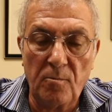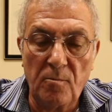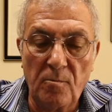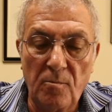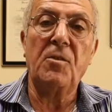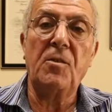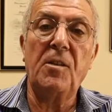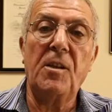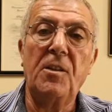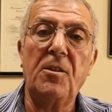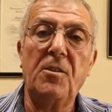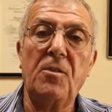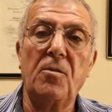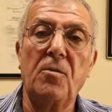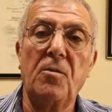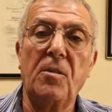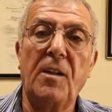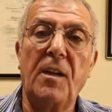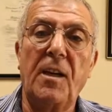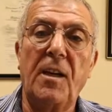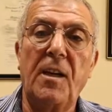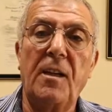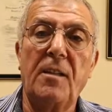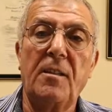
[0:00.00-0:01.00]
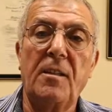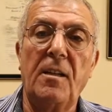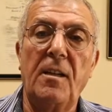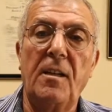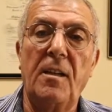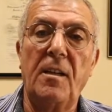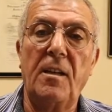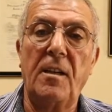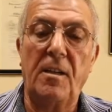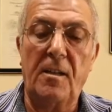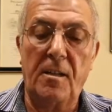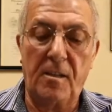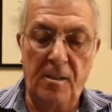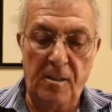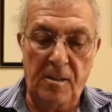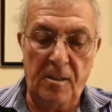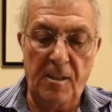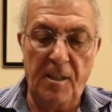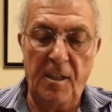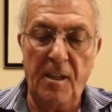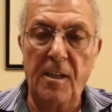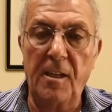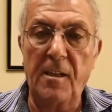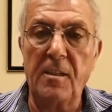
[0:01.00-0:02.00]
You need to get a
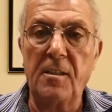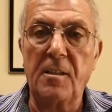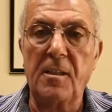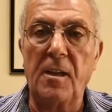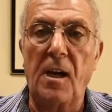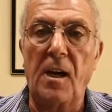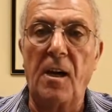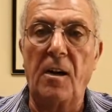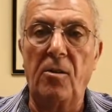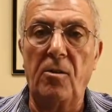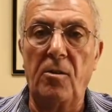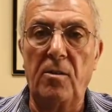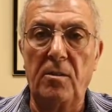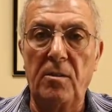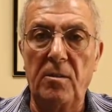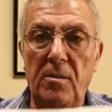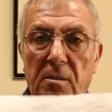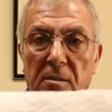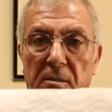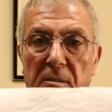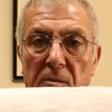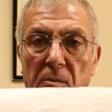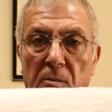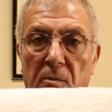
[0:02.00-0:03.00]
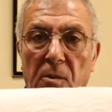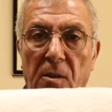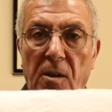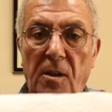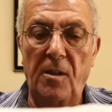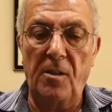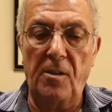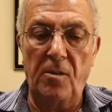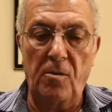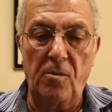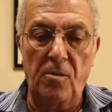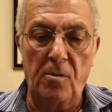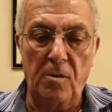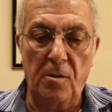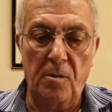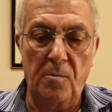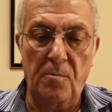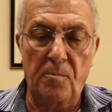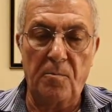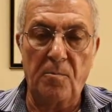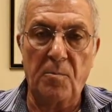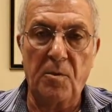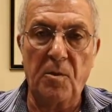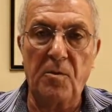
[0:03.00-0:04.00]
clean towel where you want to
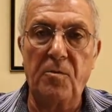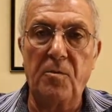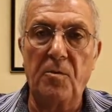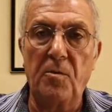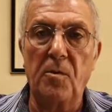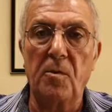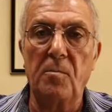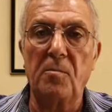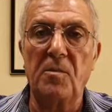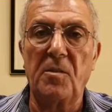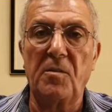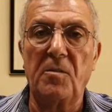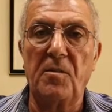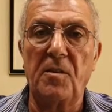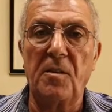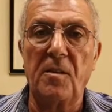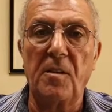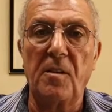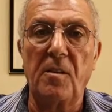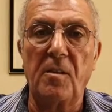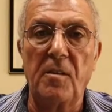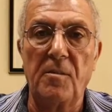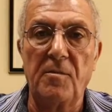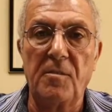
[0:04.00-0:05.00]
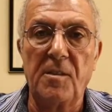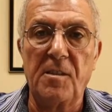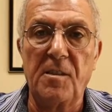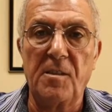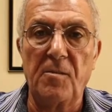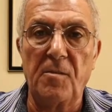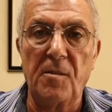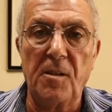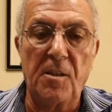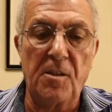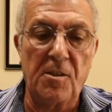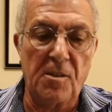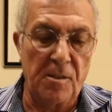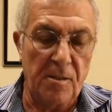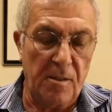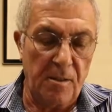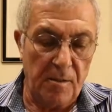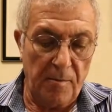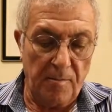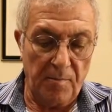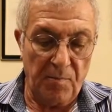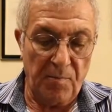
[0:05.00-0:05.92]
perform the filling of the syringes,